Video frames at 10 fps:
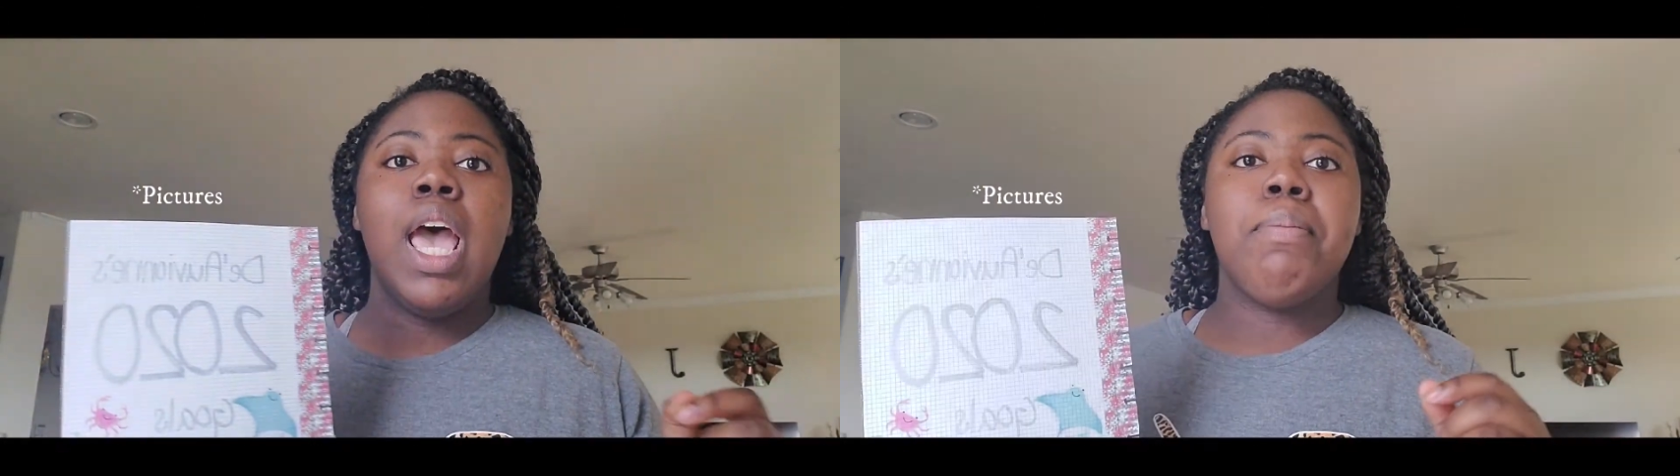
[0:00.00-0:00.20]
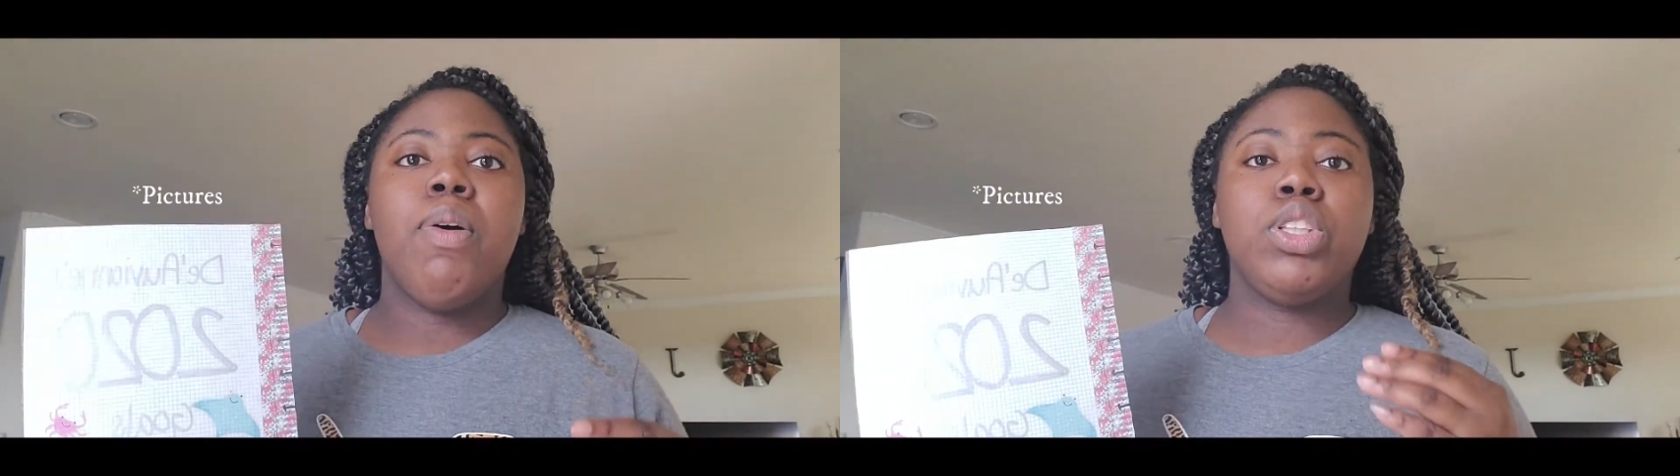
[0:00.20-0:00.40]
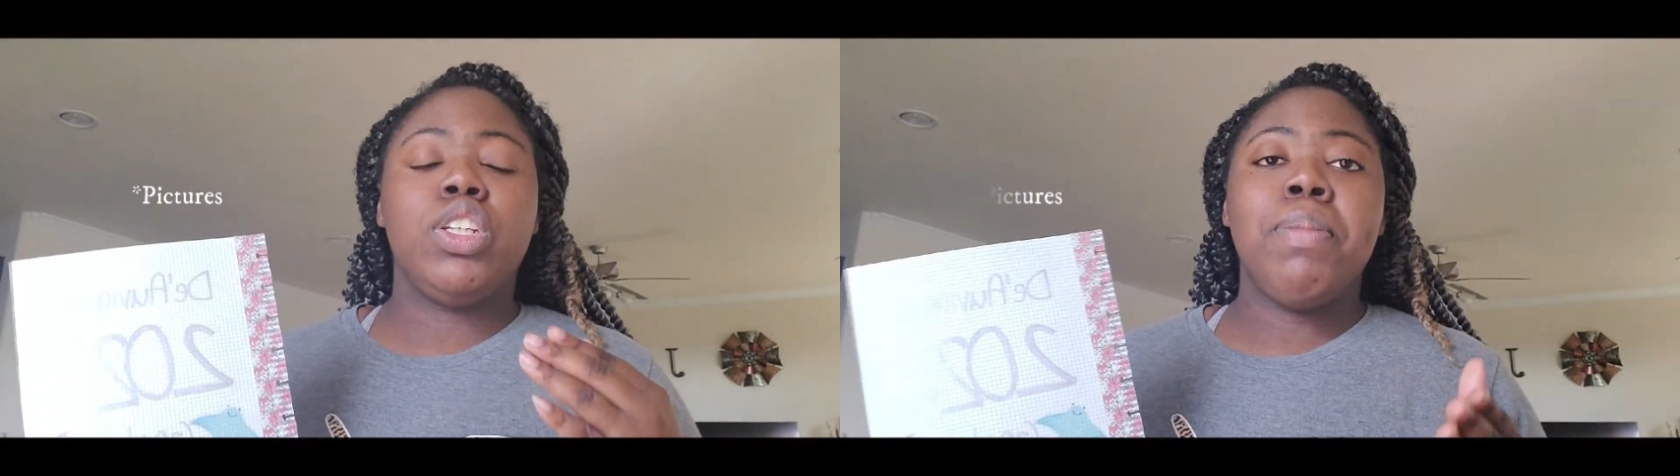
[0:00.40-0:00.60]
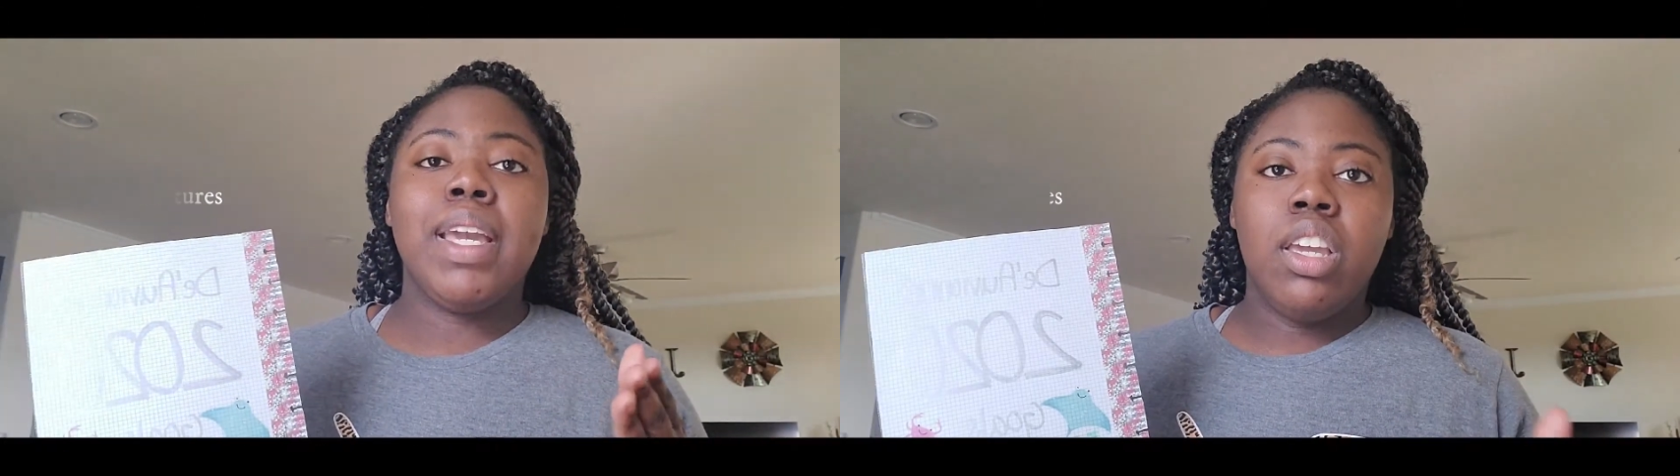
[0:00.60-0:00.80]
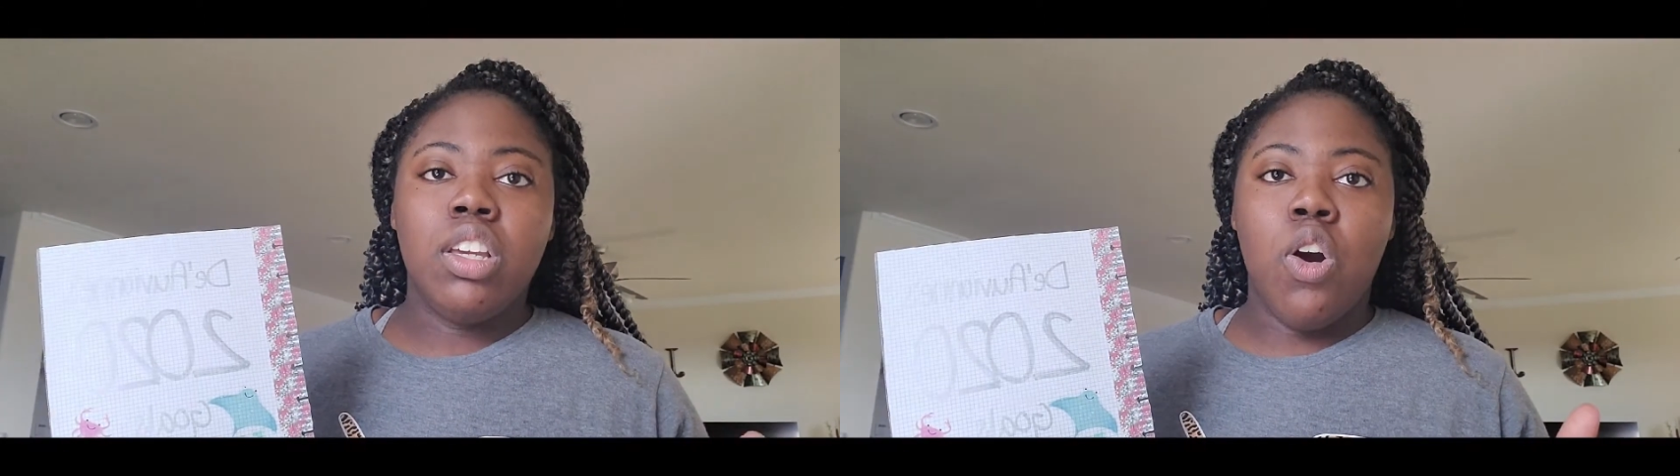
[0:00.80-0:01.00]
But when you're
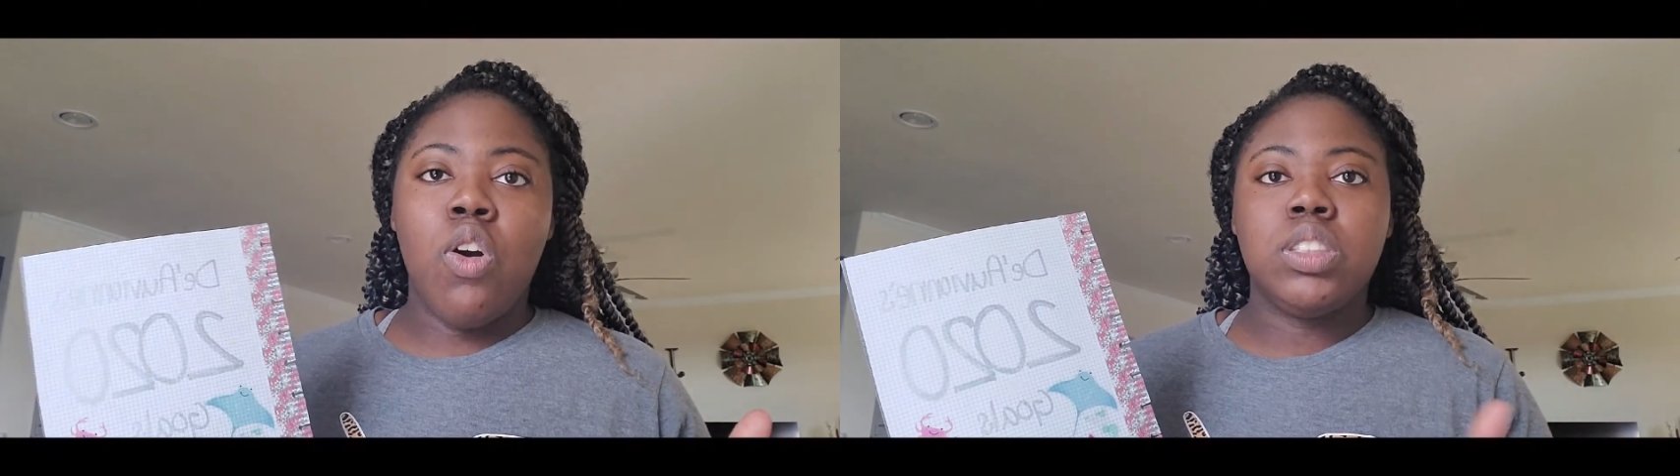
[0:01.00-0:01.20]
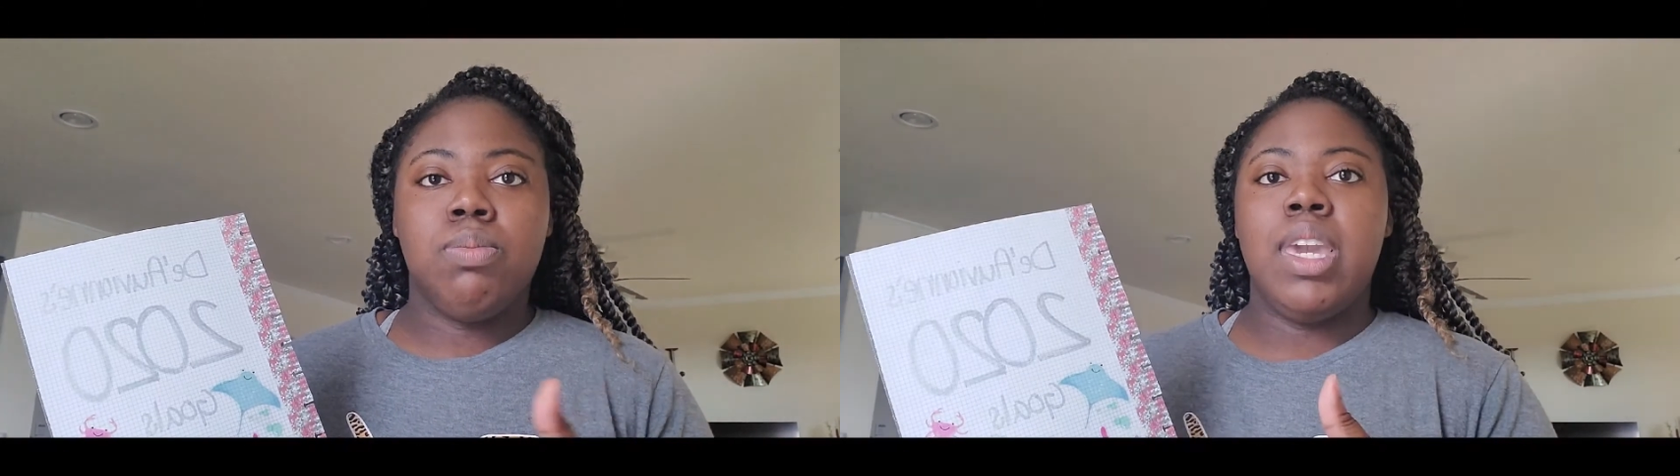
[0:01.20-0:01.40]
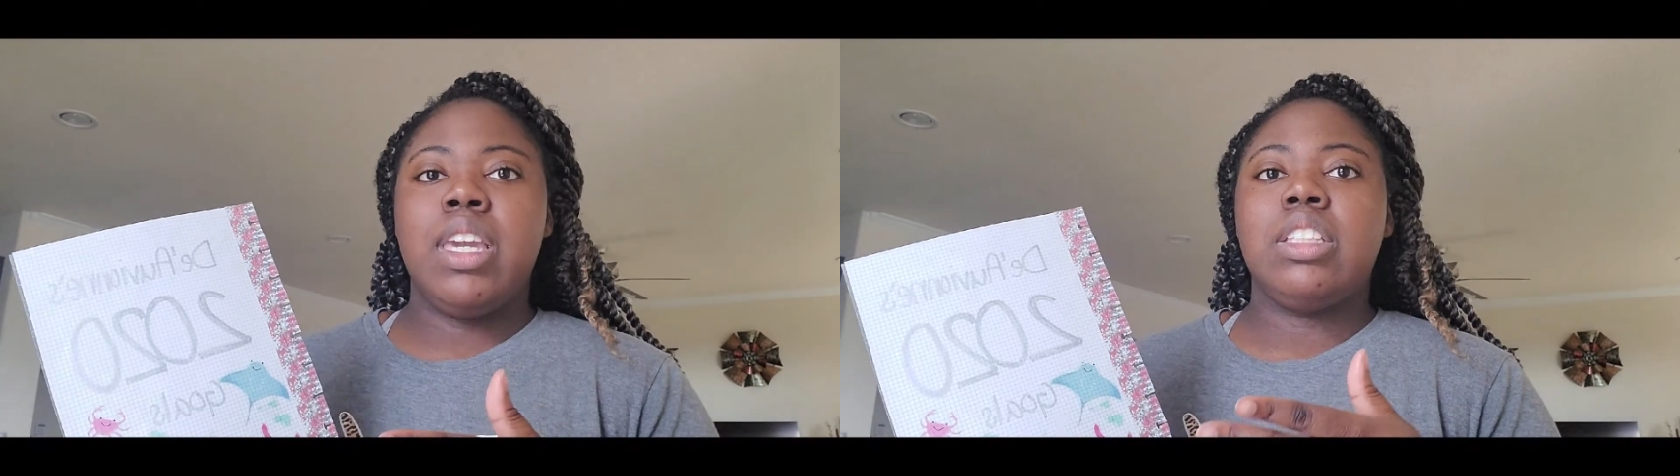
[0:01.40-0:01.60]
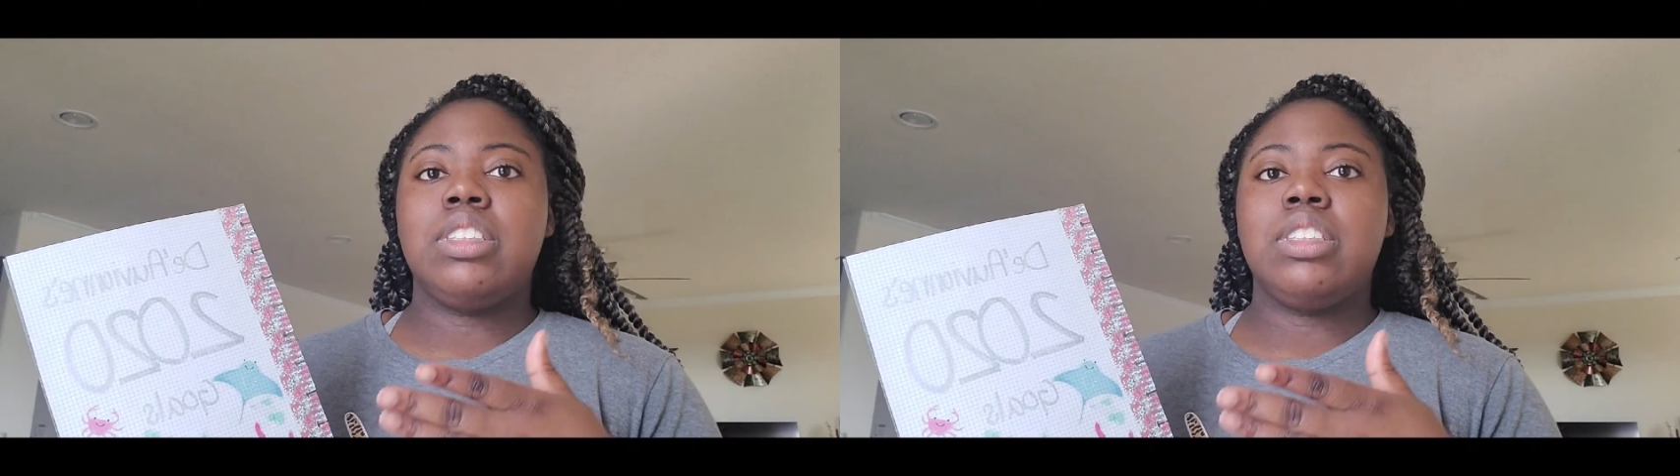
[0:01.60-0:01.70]
making goals, make